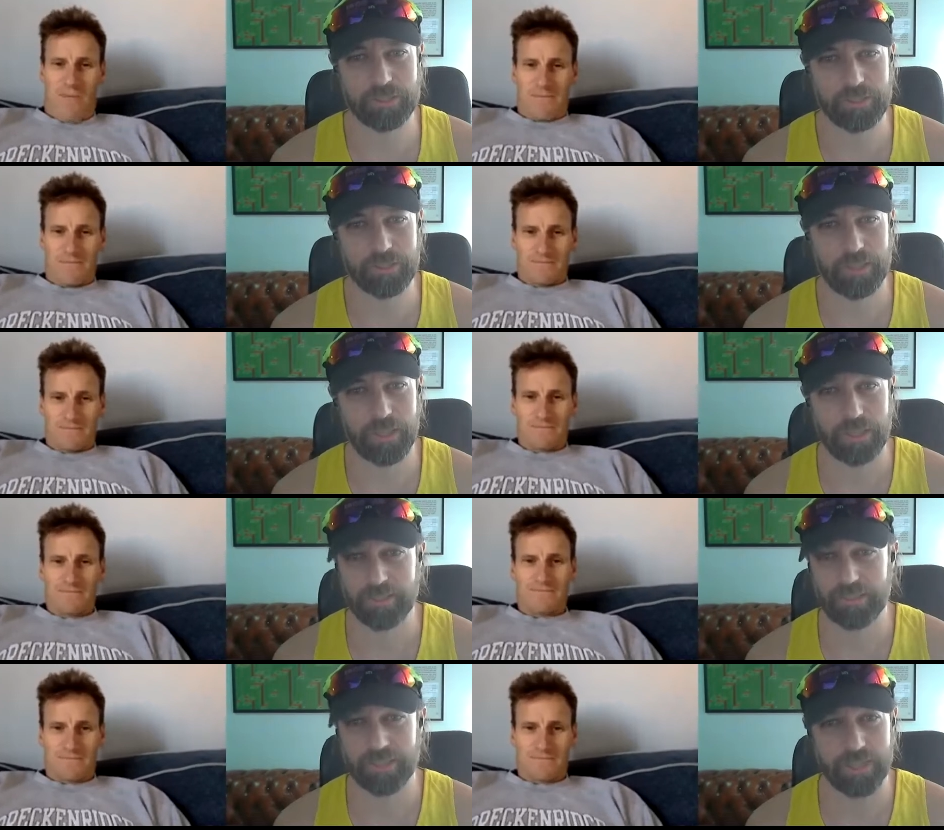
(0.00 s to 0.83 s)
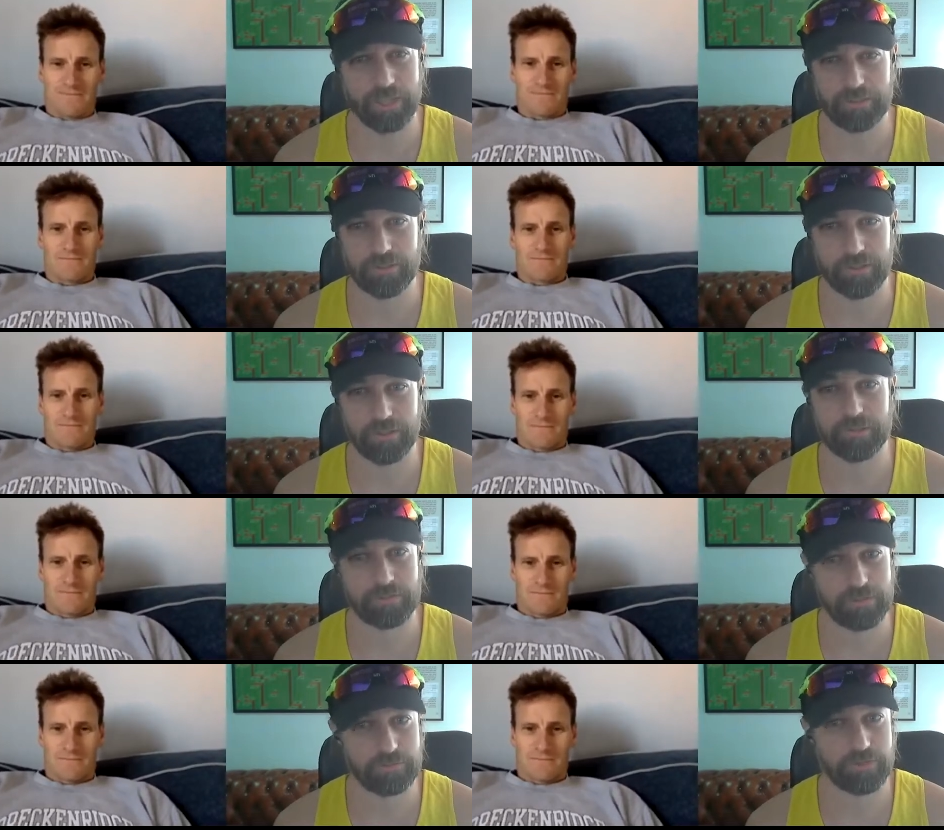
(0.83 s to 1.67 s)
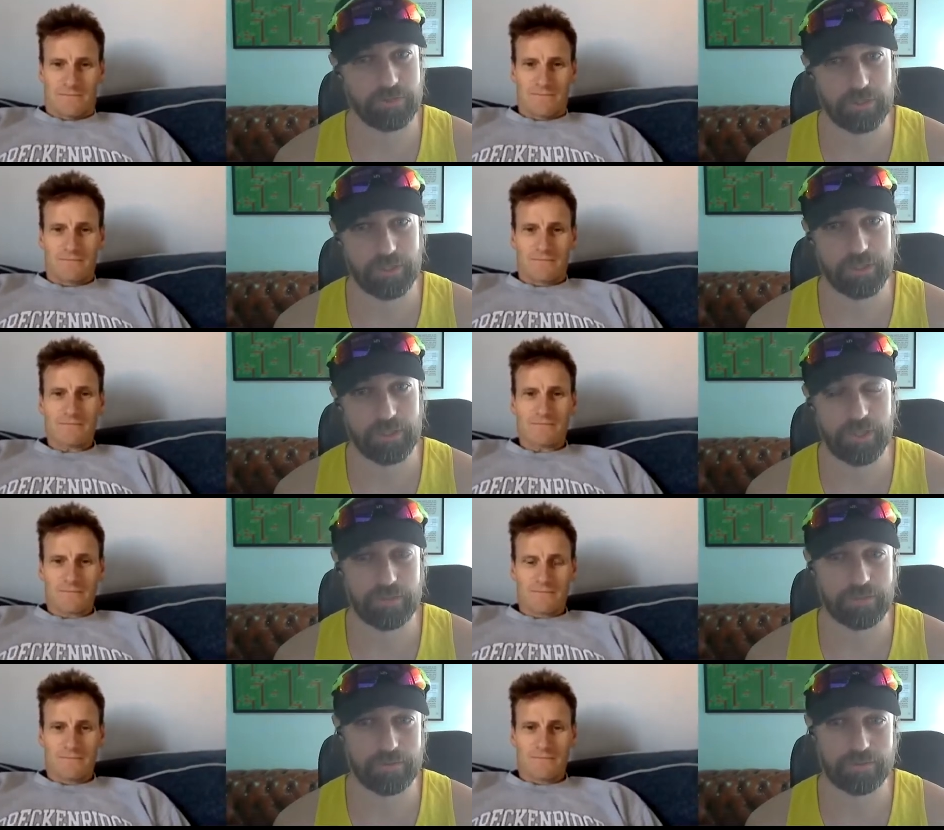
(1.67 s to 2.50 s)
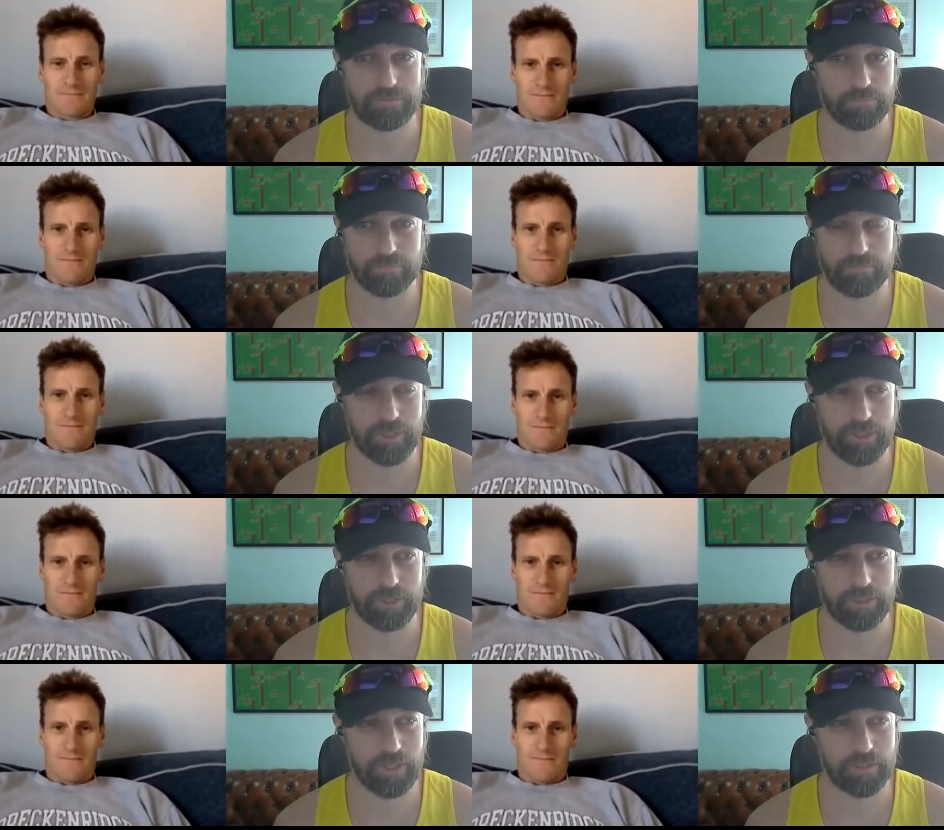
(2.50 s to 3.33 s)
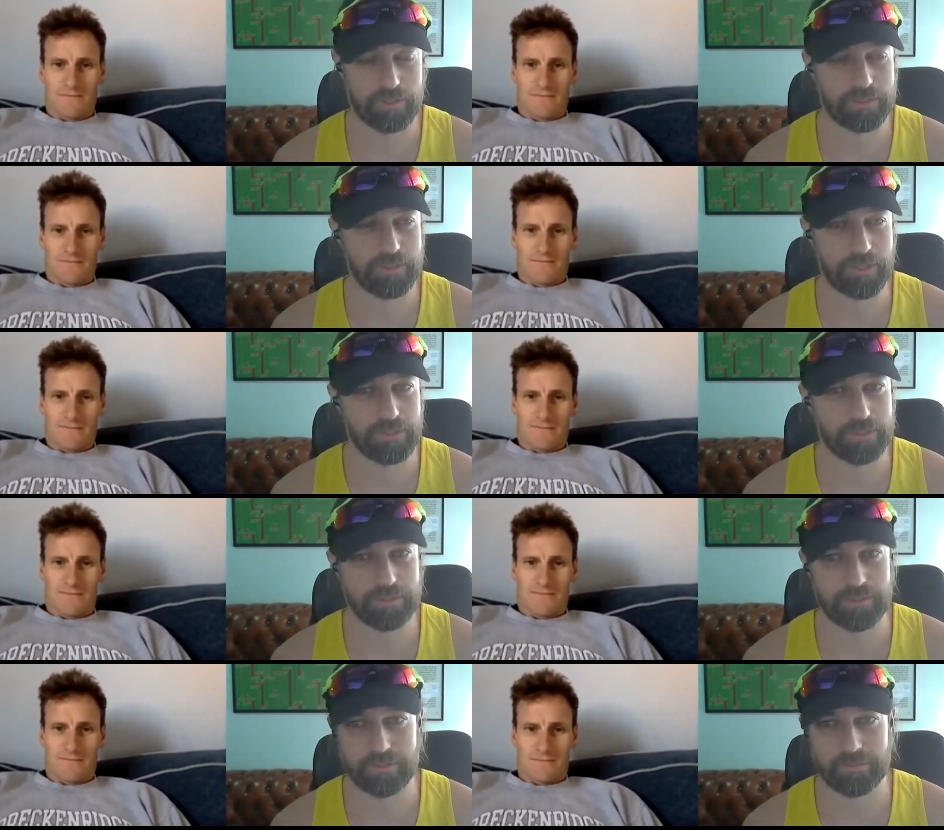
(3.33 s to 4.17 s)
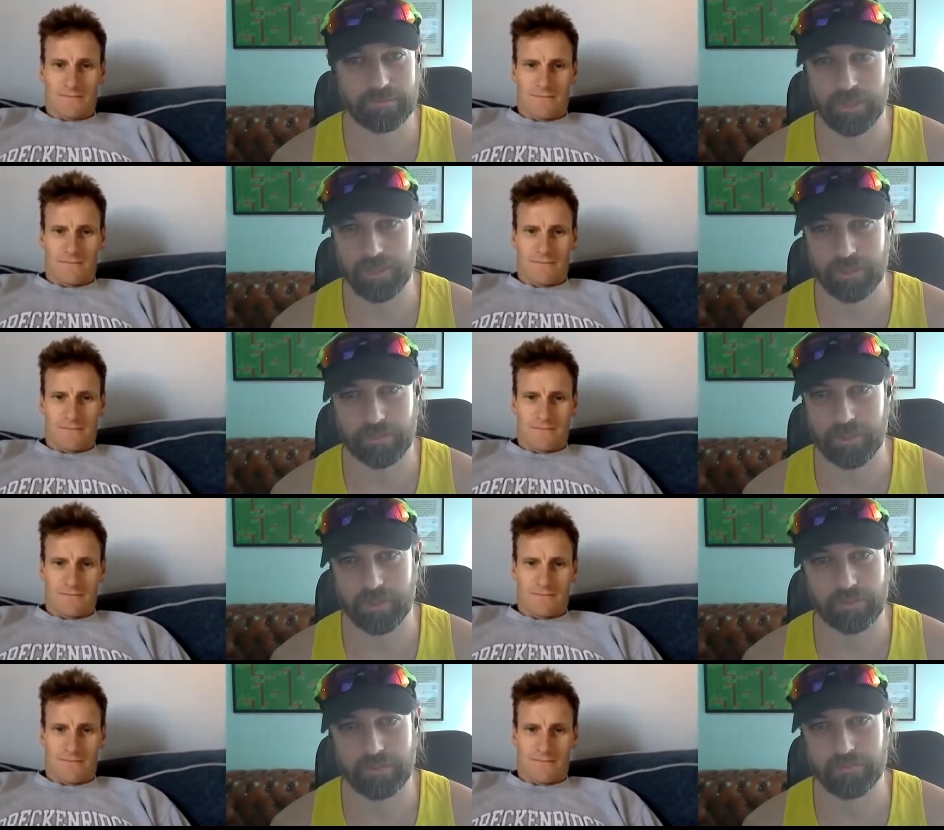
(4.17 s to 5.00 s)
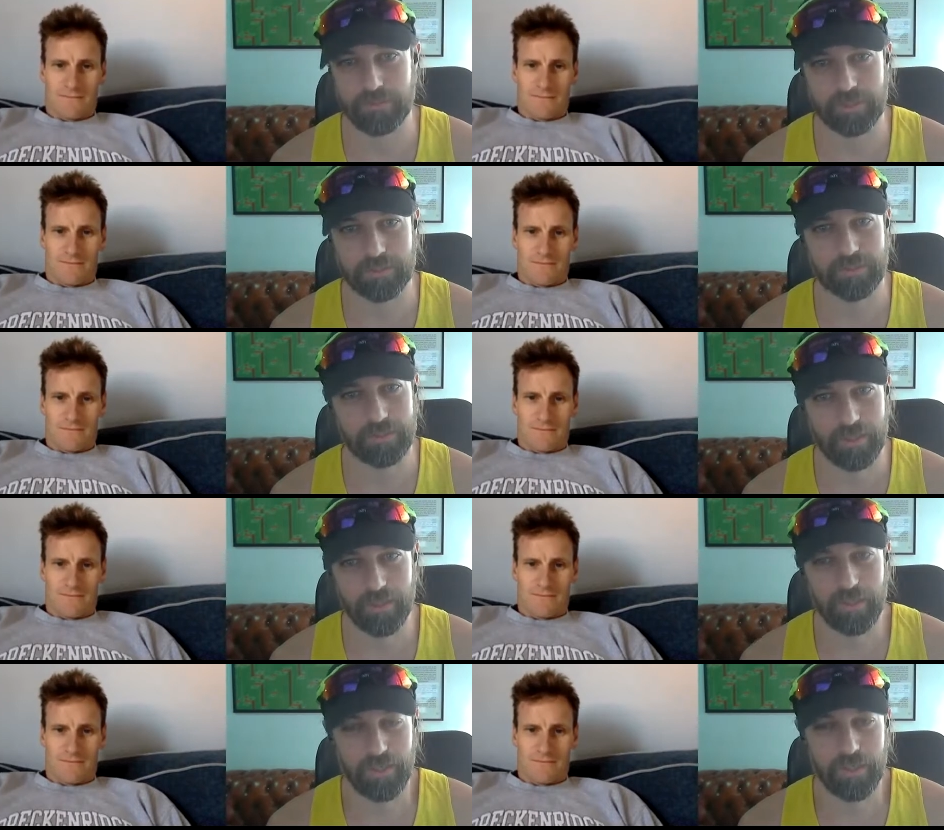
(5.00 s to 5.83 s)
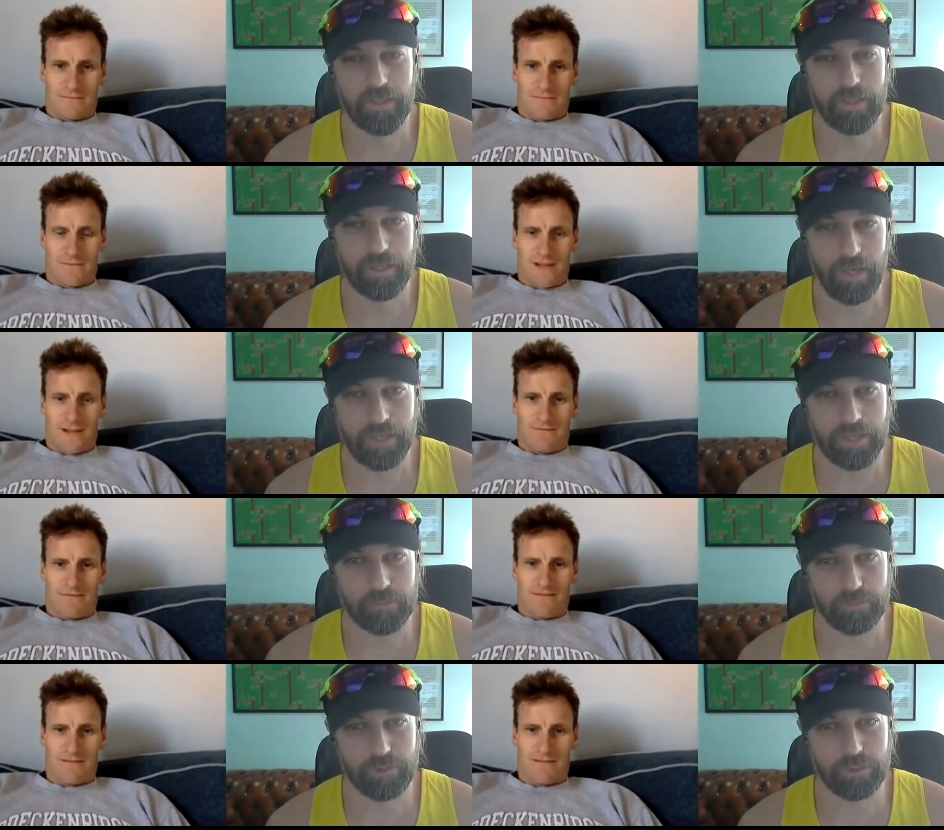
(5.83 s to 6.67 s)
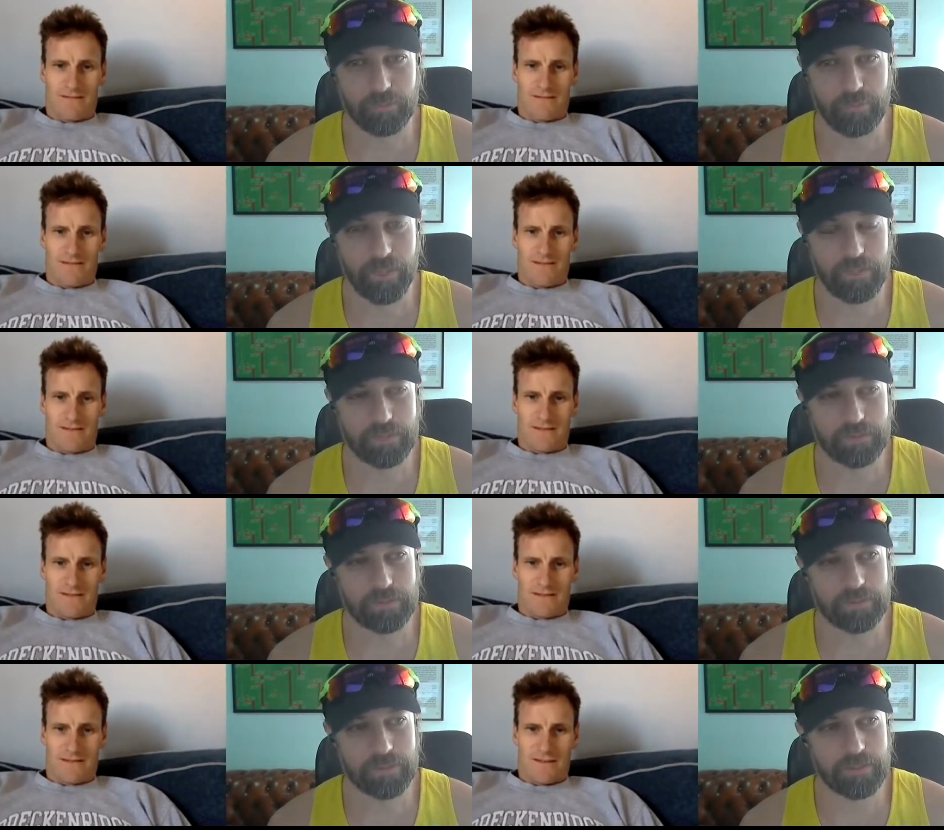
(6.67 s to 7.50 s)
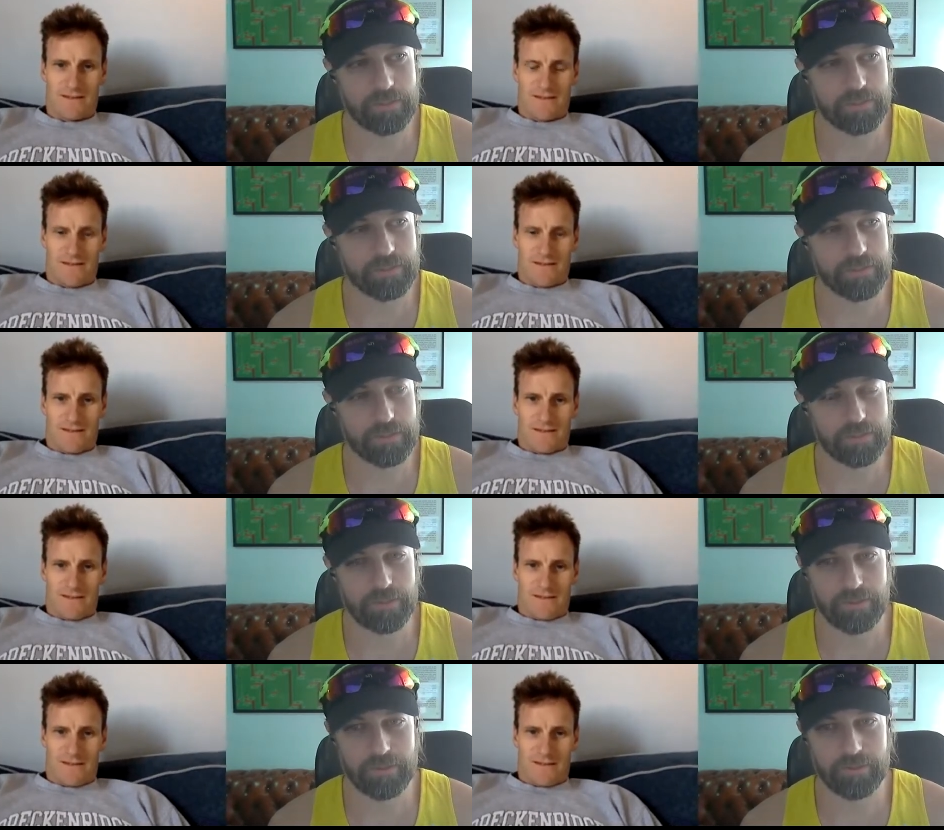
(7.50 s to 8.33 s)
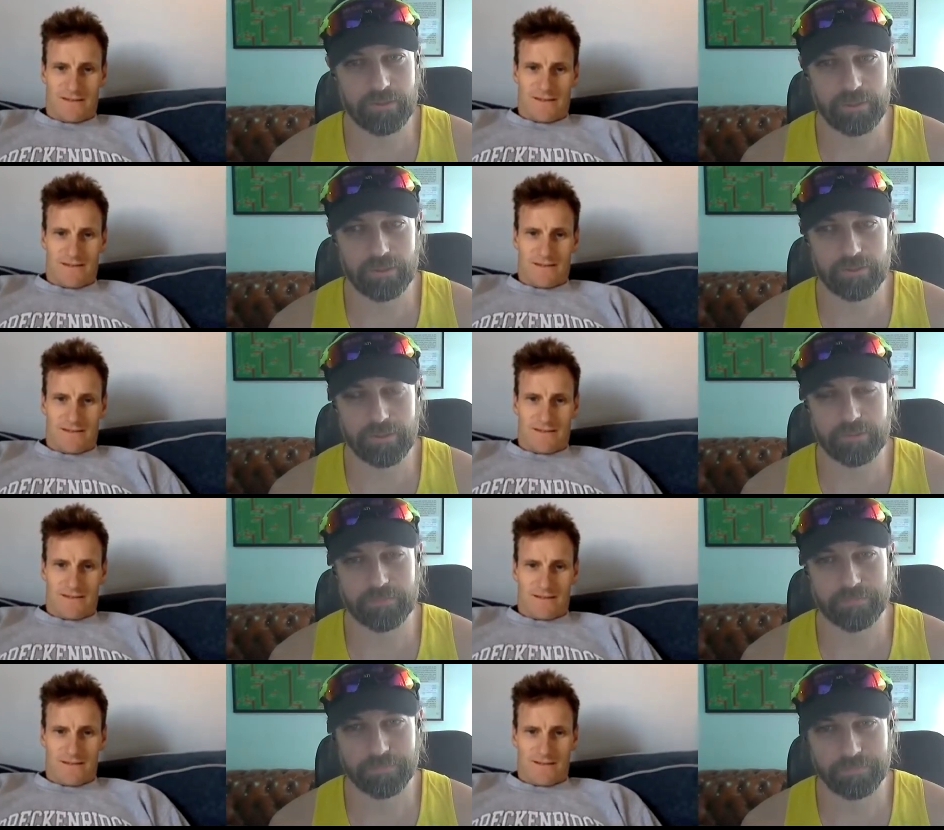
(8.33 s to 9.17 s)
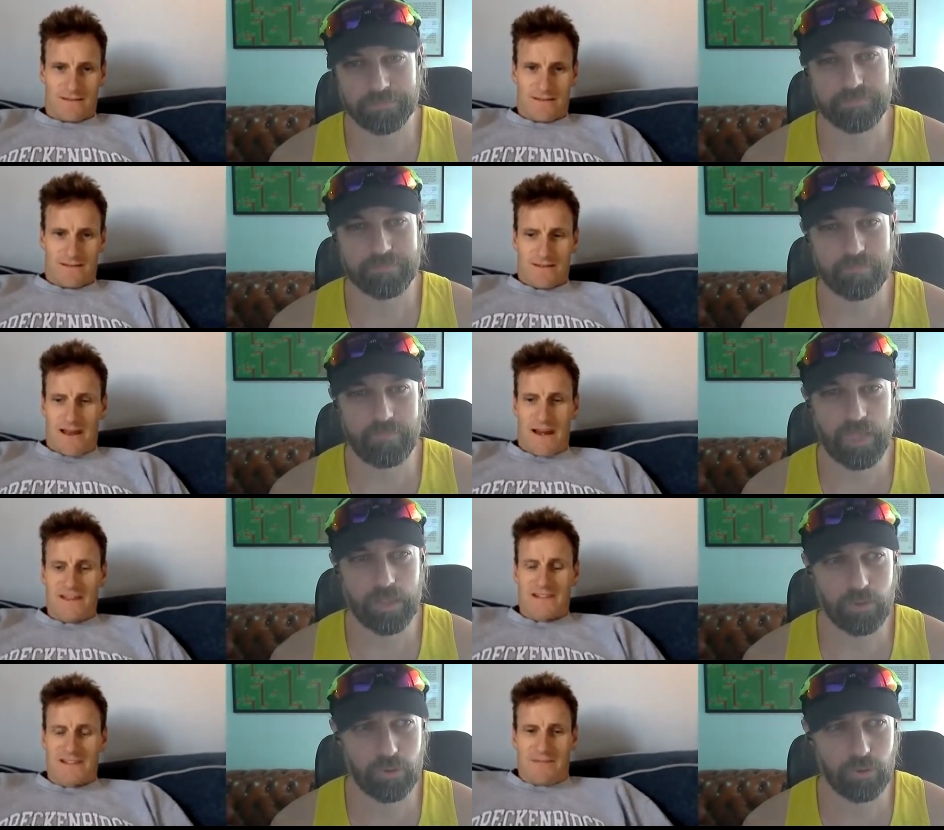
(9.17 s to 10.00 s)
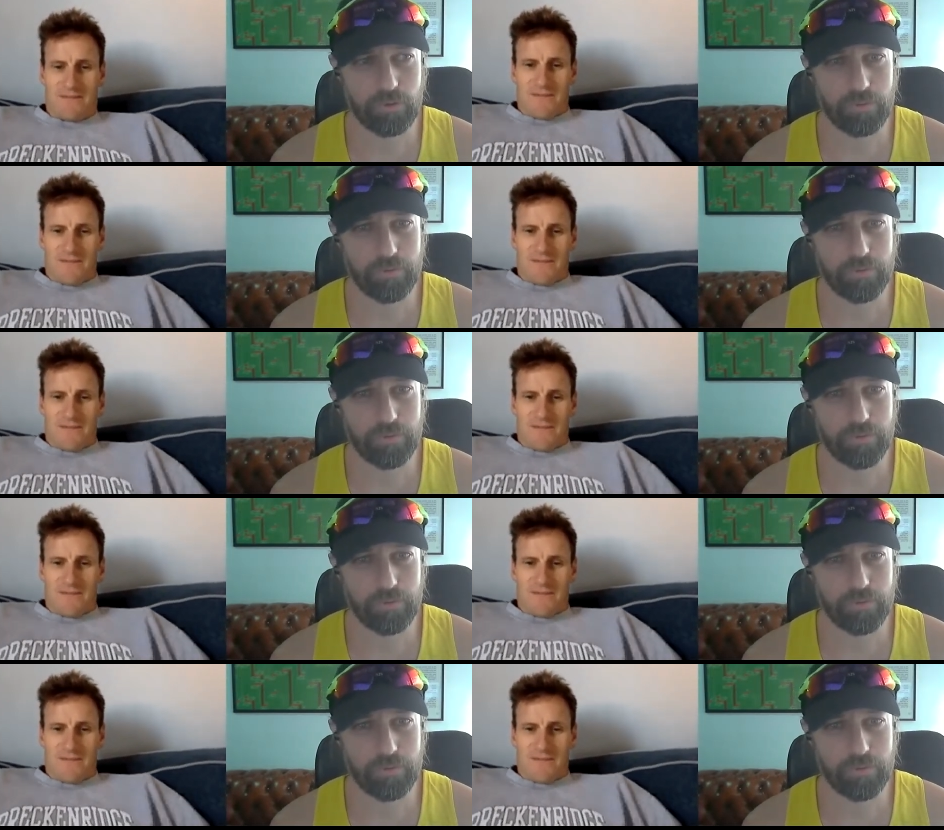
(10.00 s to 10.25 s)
Speaker 1: yeah i had a great run it was really and english countryside is like 10 out of 10 yeah. i really want to go back and see the countryside there really awesome anytime